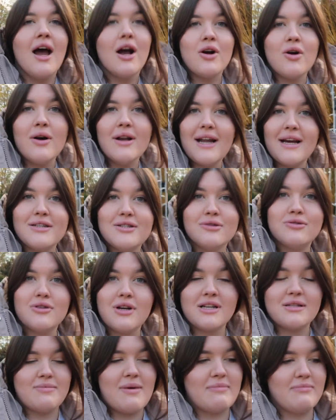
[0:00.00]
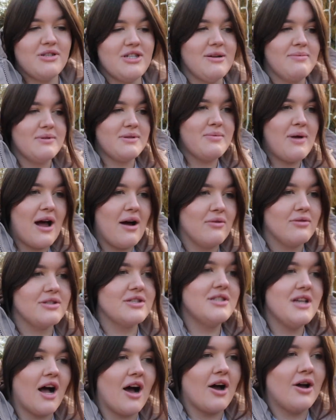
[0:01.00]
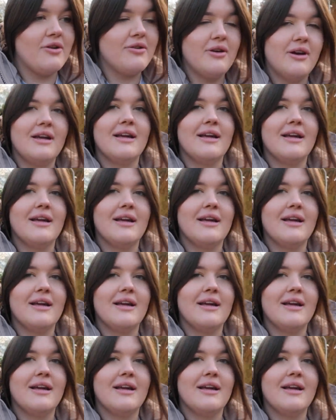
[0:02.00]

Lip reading: Got a National Trust membership as well, so